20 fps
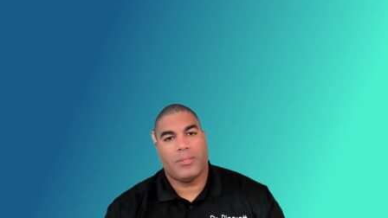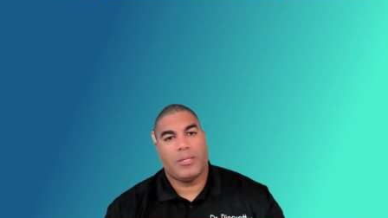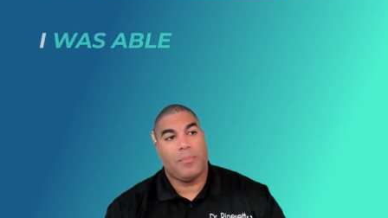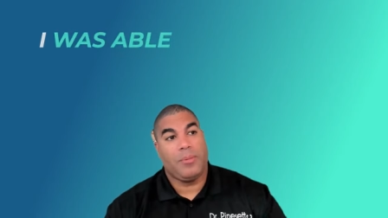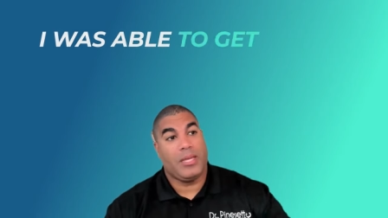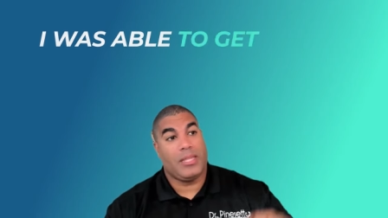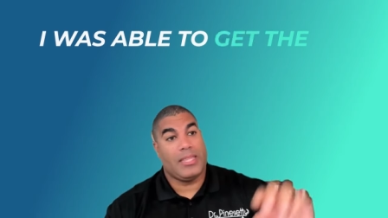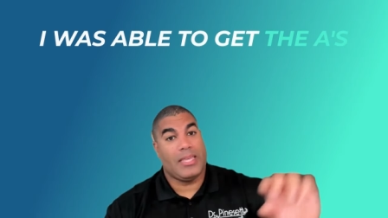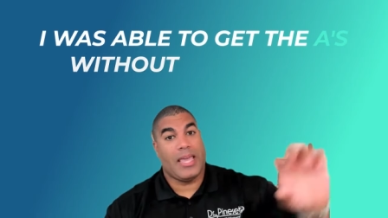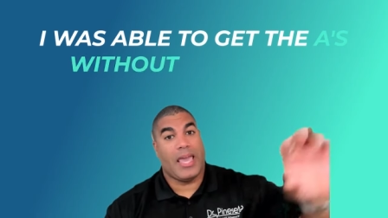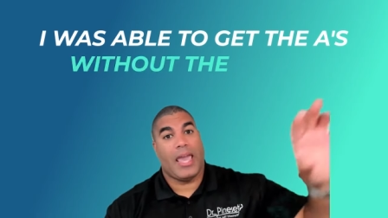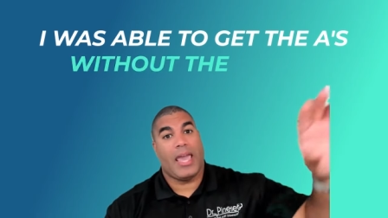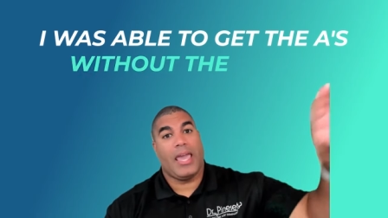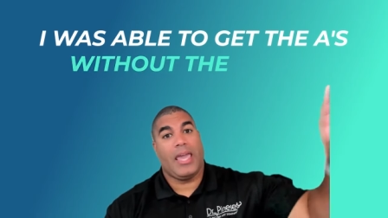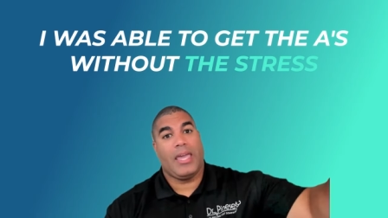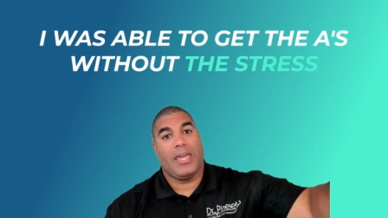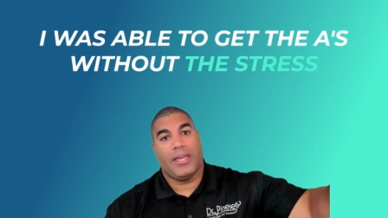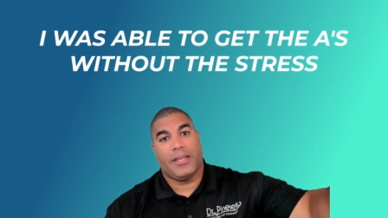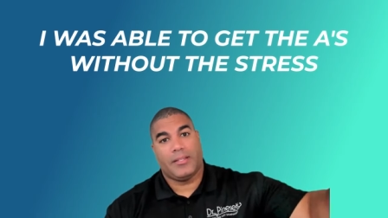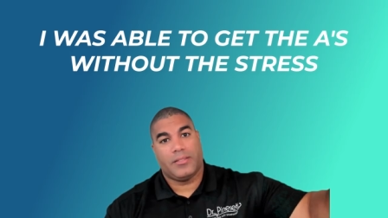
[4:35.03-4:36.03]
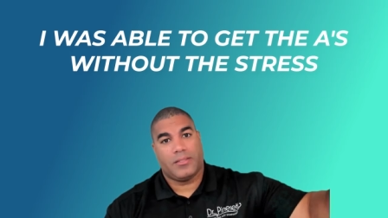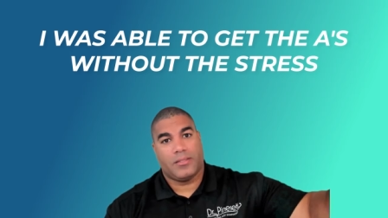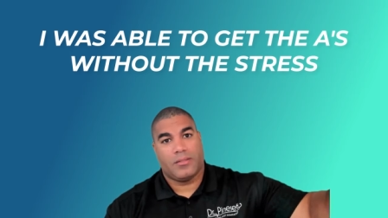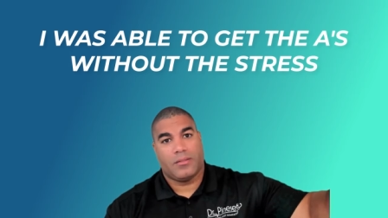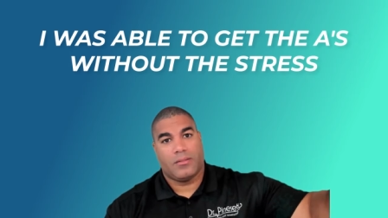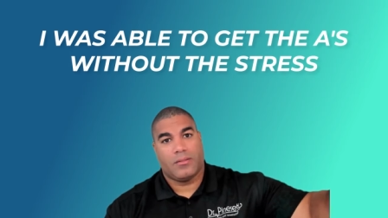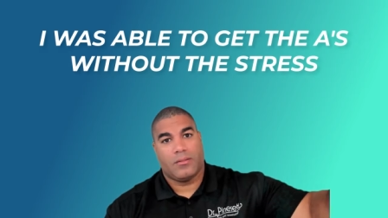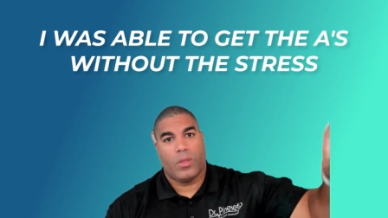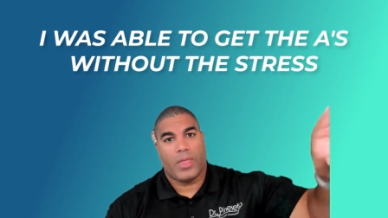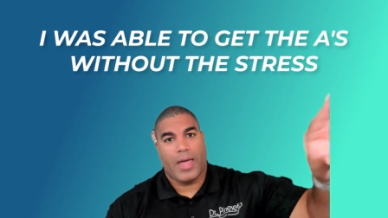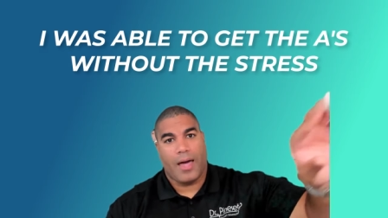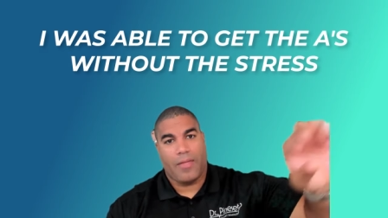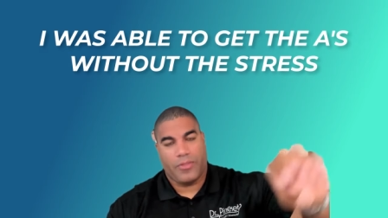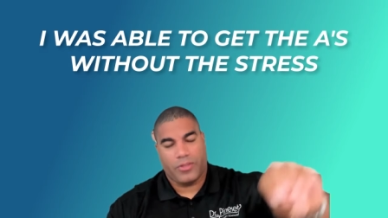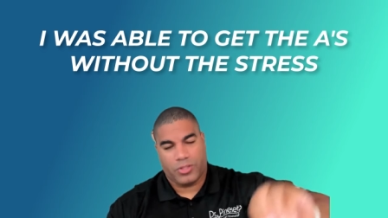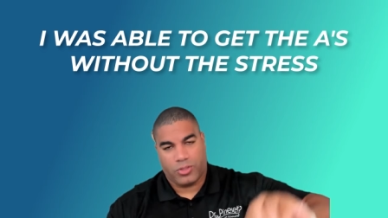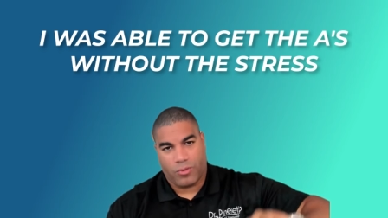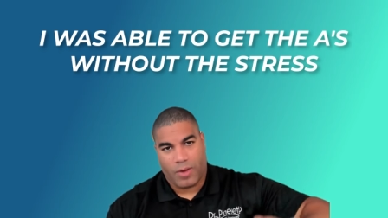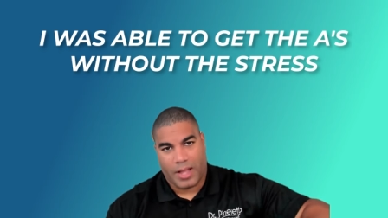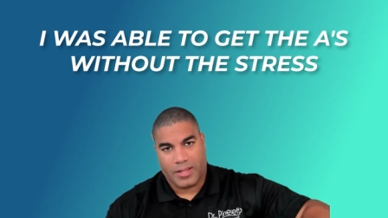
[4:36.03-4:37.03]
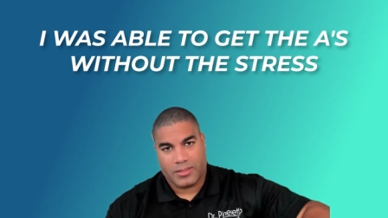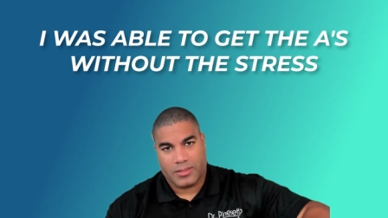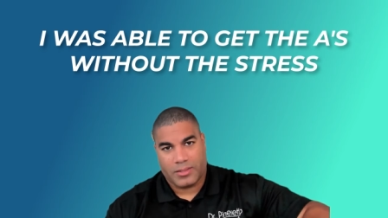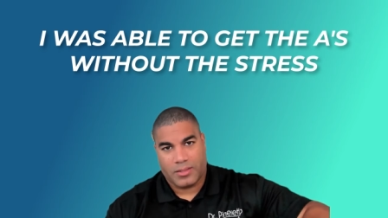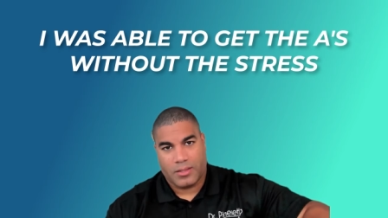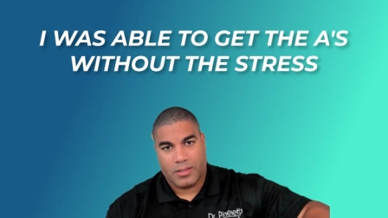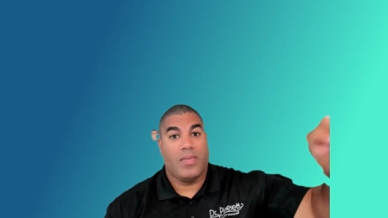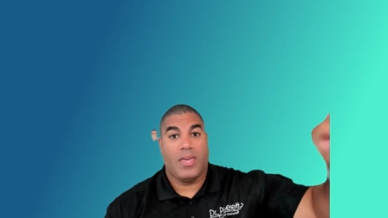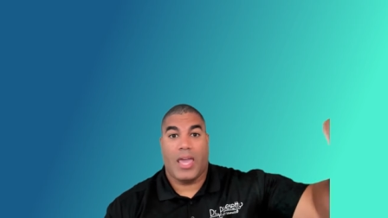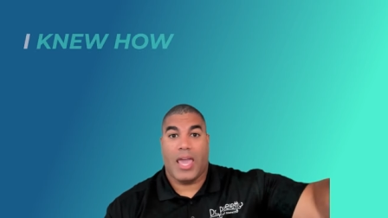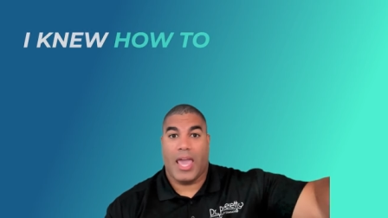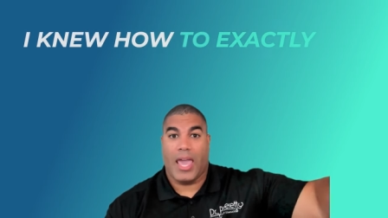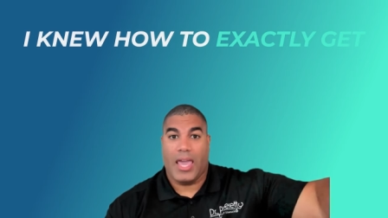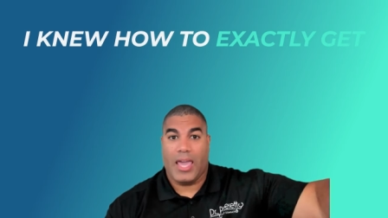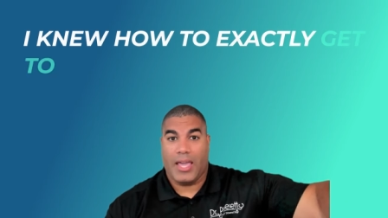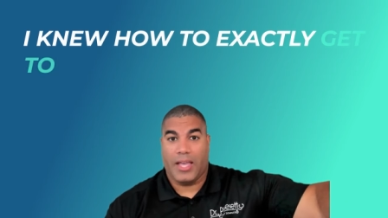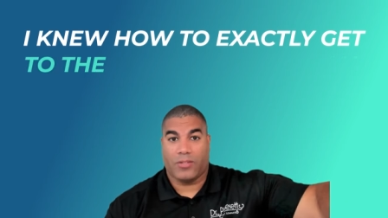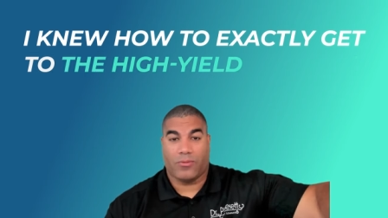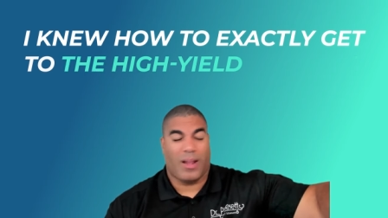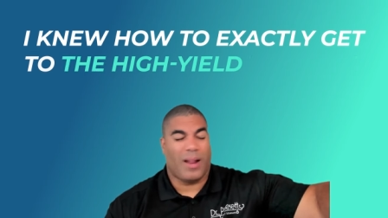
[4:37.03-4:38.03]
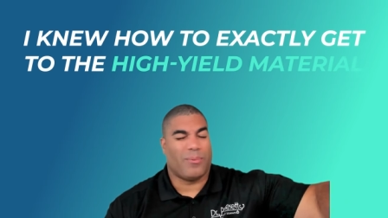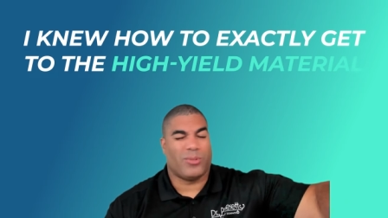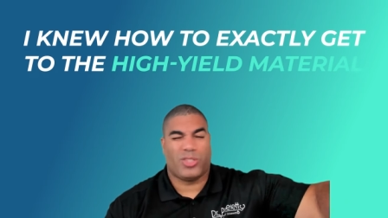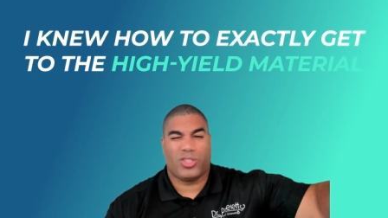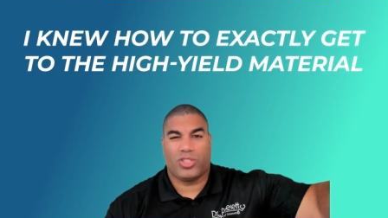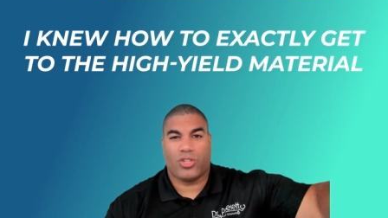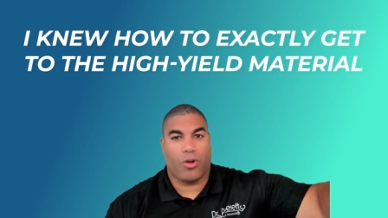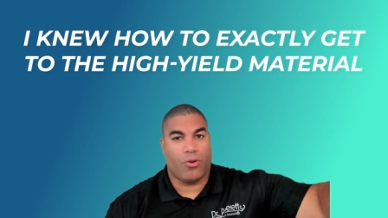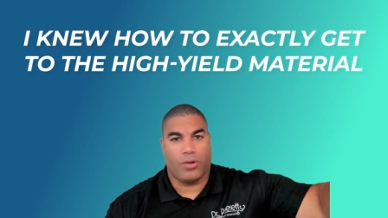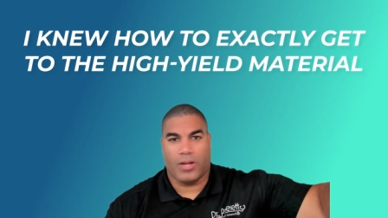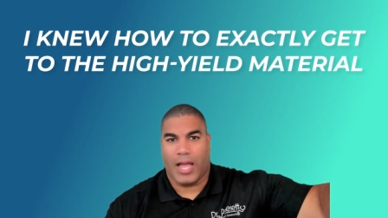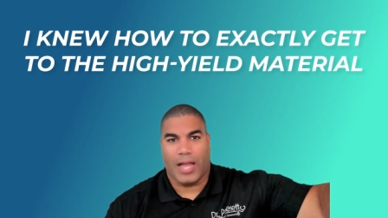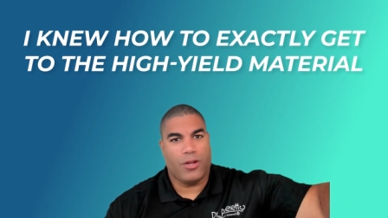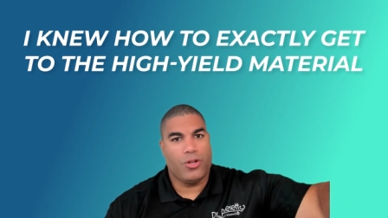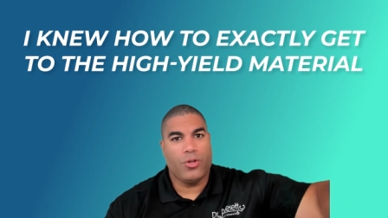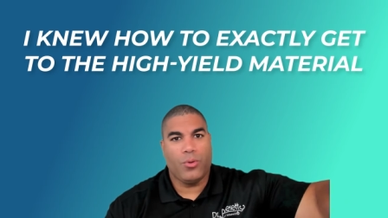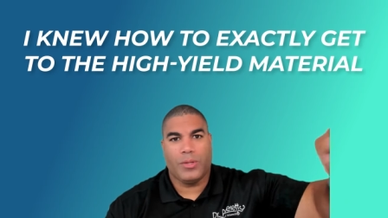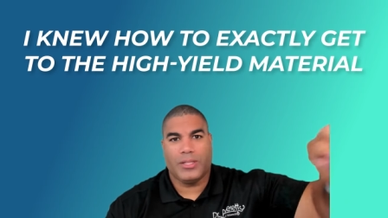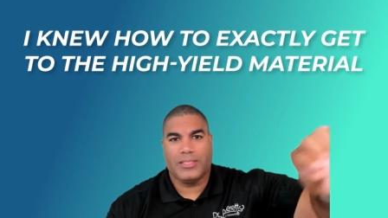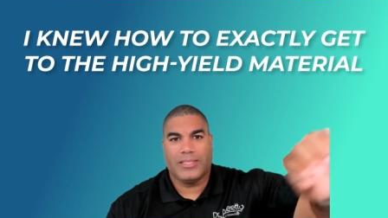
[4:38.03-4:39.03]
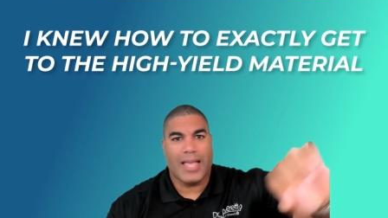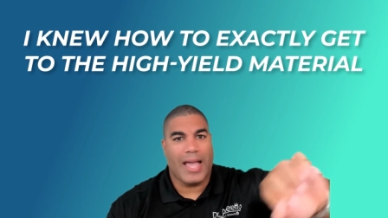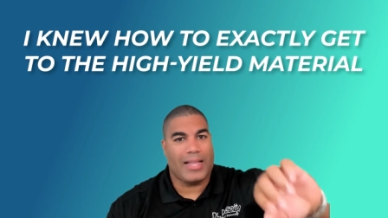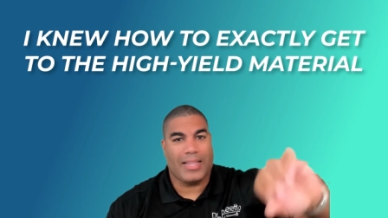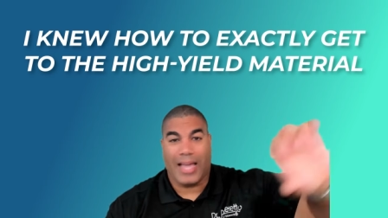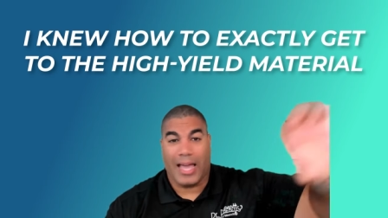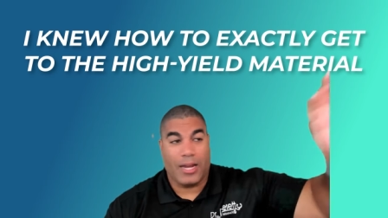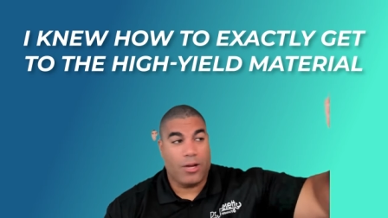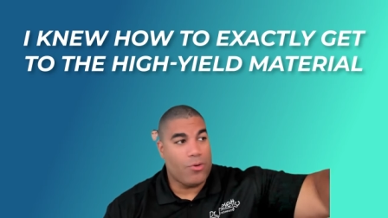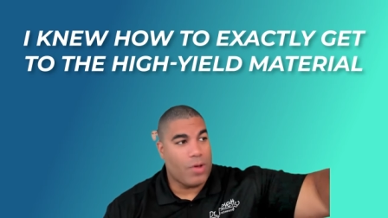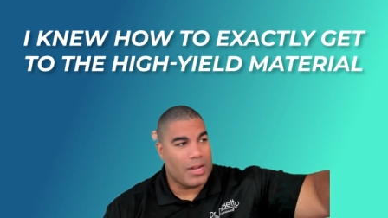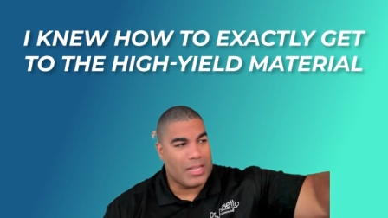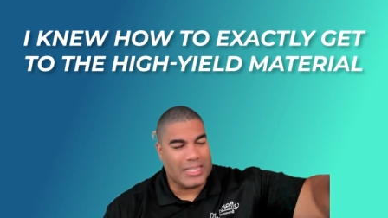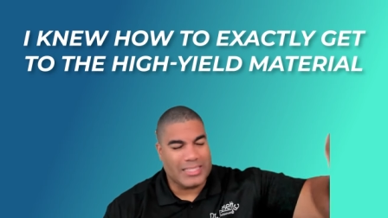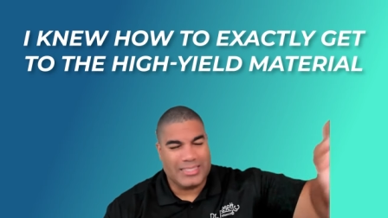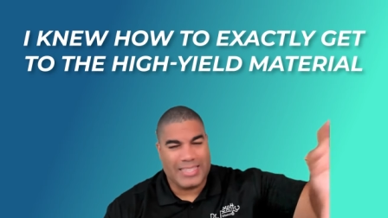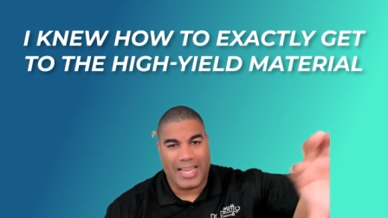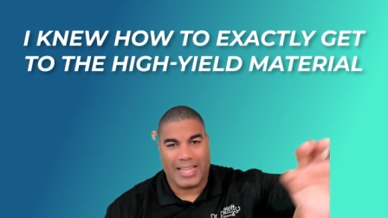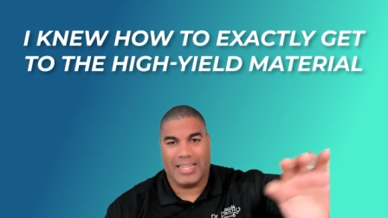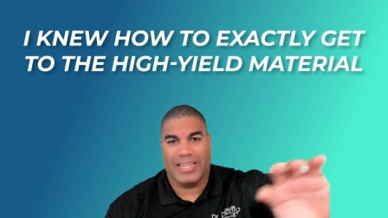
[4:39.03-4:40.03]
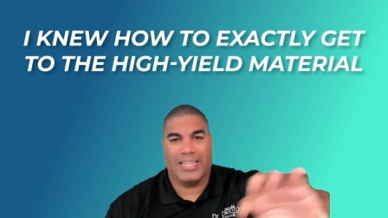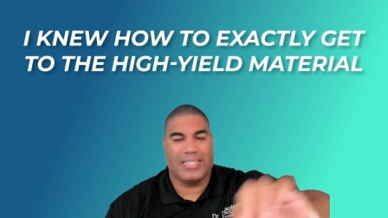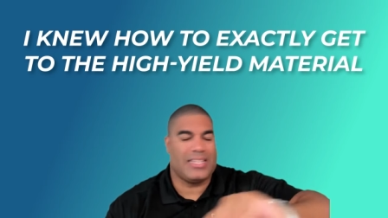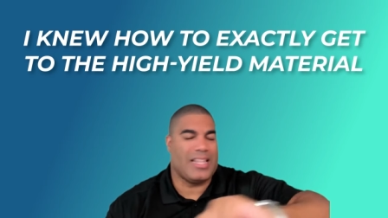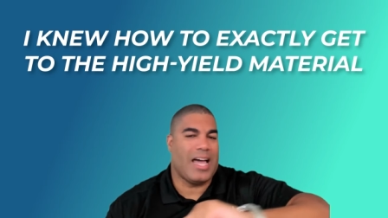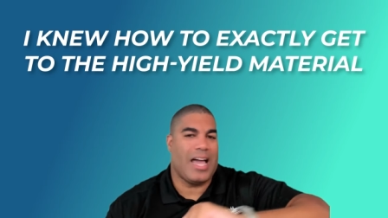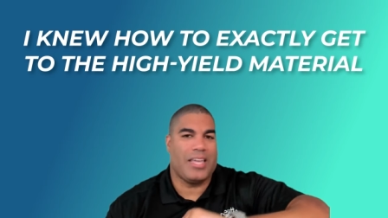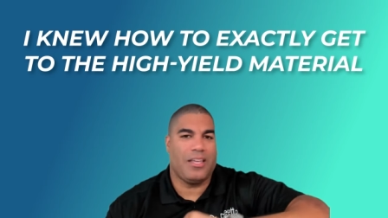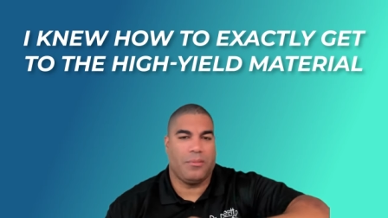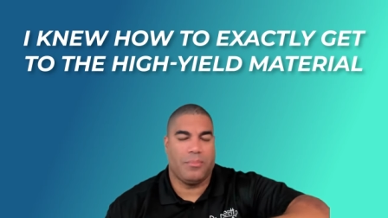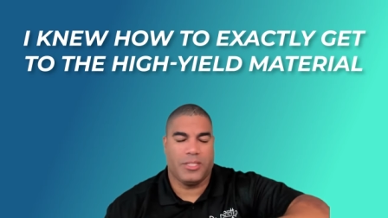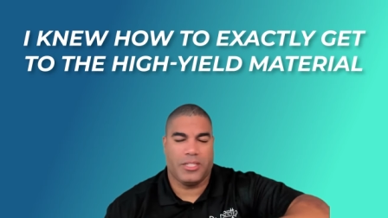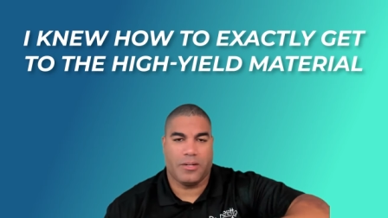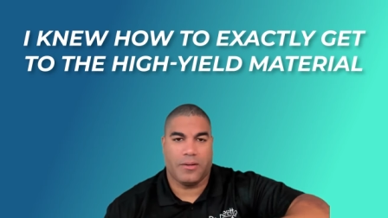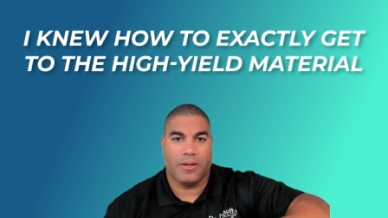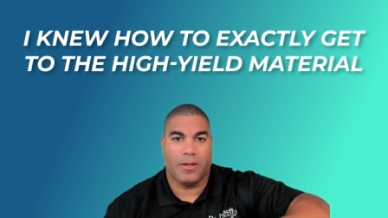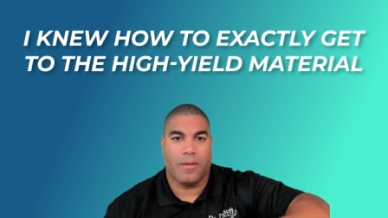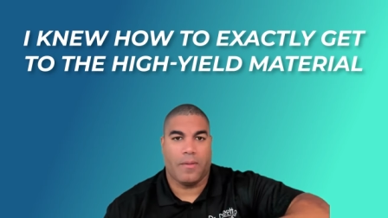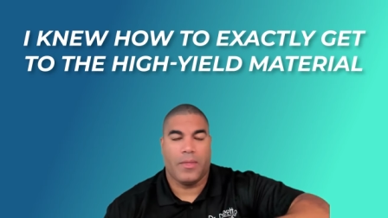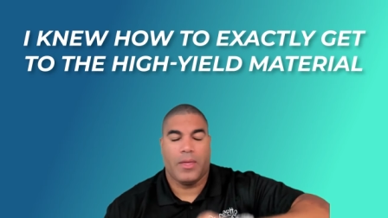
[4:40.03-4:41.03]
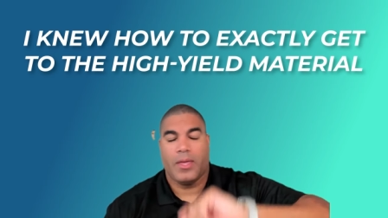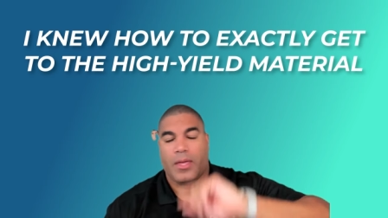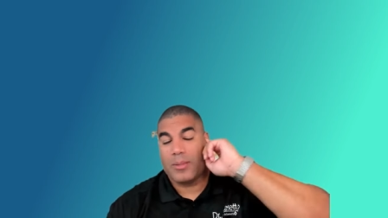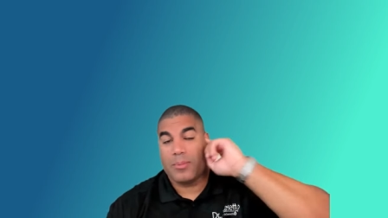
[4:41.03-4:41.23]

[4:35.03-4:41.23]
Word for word: but I was able to get the A's without the stress. The A's, right? I was certain. I knew exactly how to get to the high yield material.